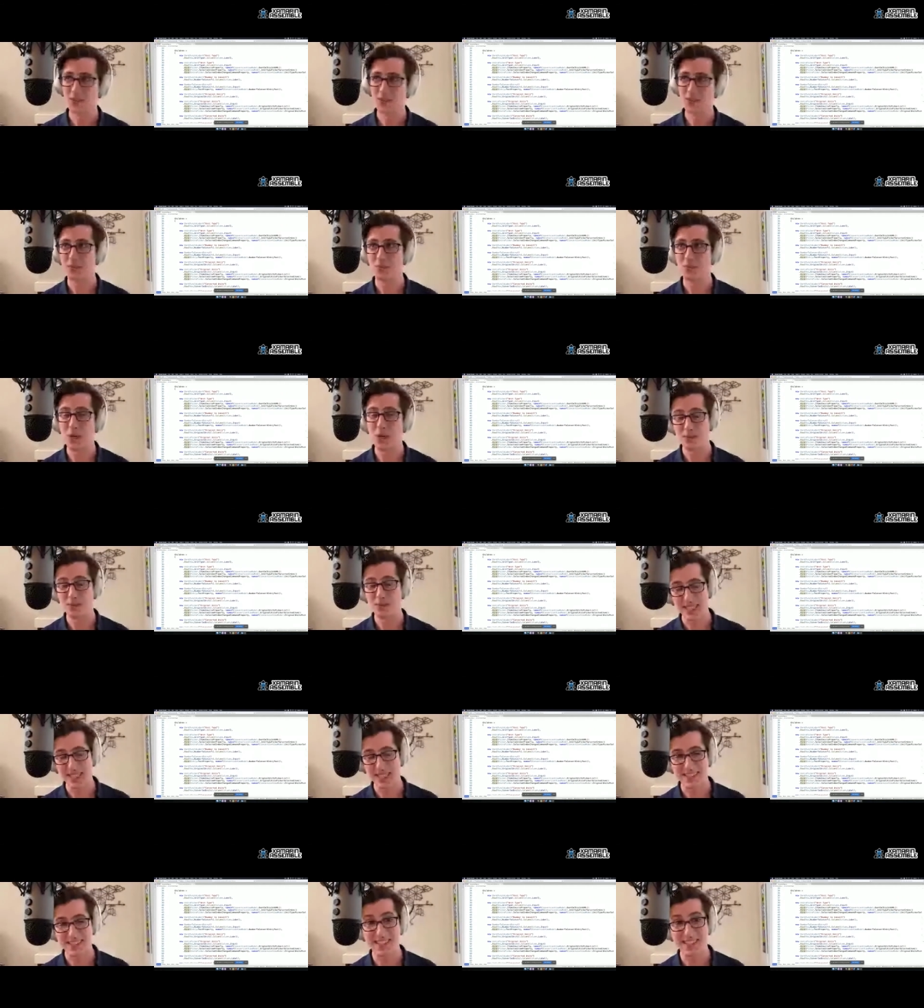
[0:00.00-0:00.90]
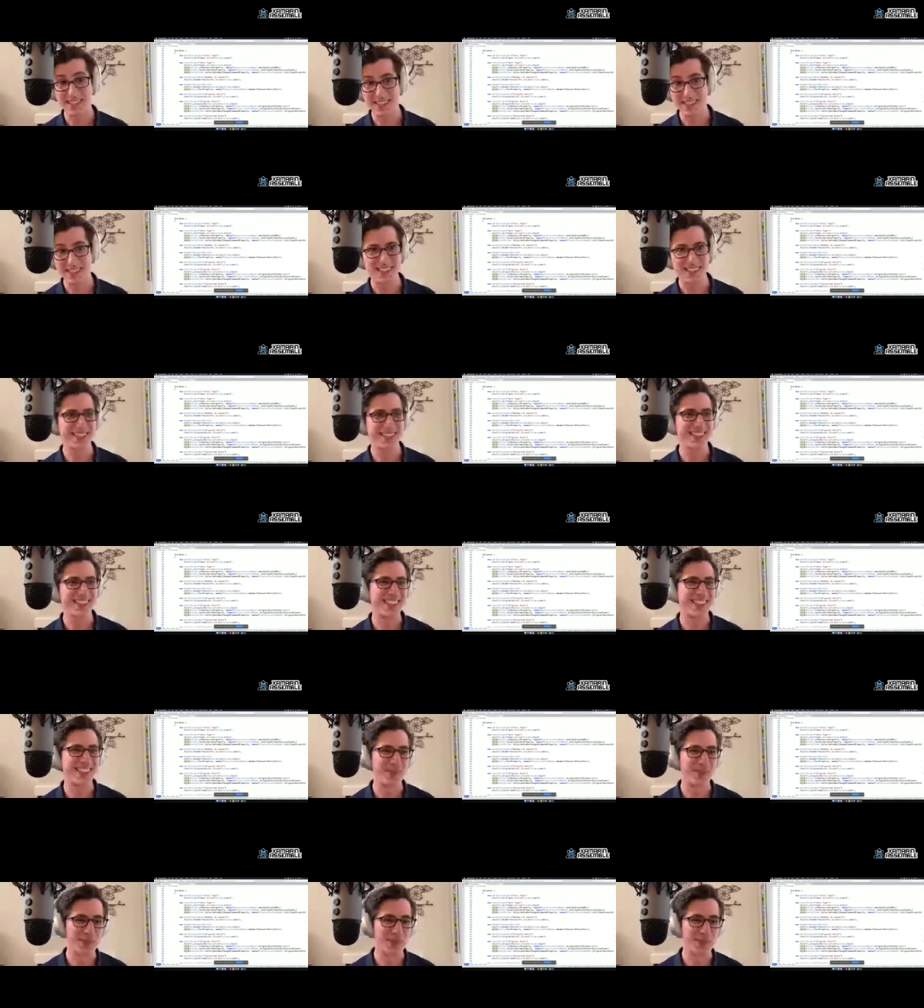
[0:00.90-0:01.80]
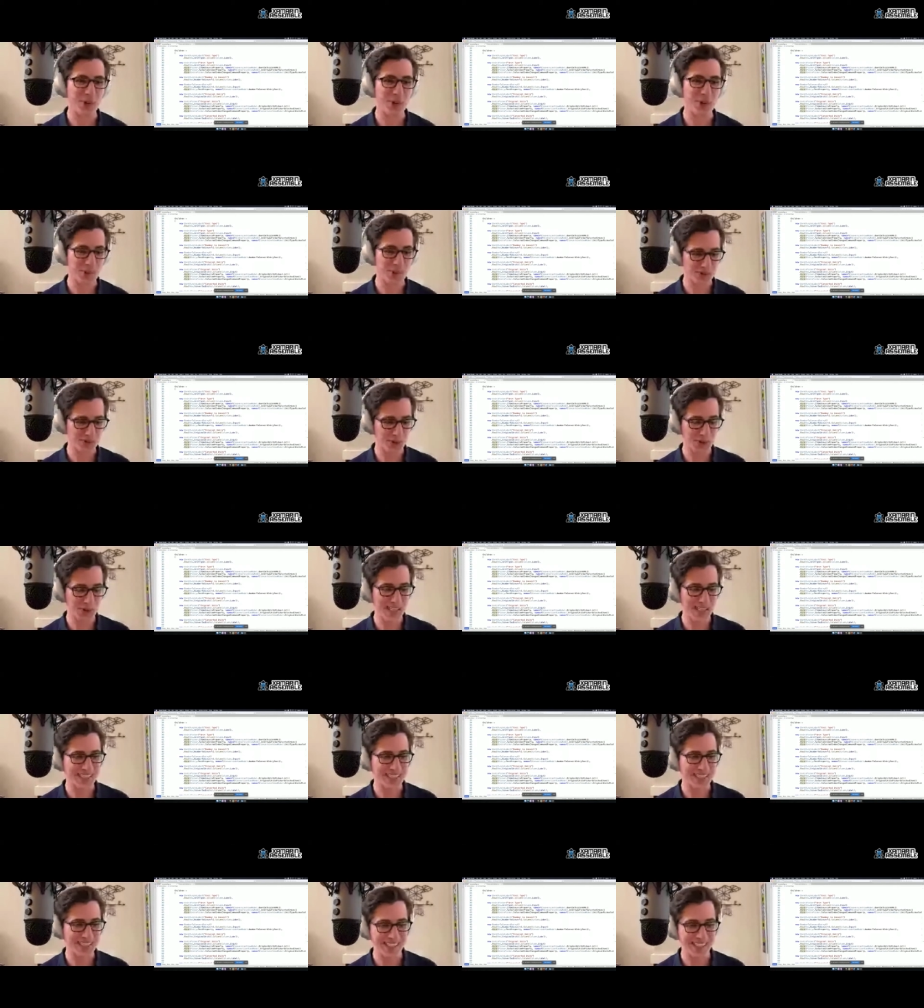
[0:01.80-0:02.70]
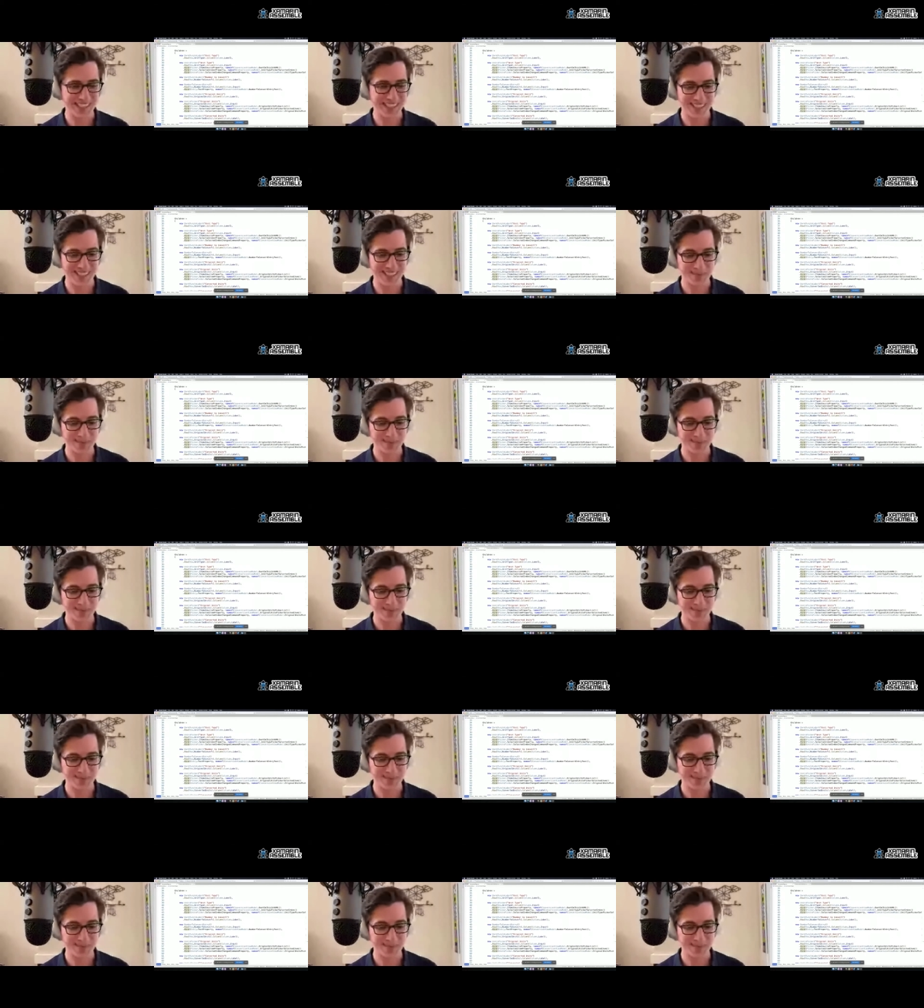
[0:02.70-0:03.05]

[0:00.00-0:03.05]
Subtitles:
Well, I guess since XamarinForms 4.6.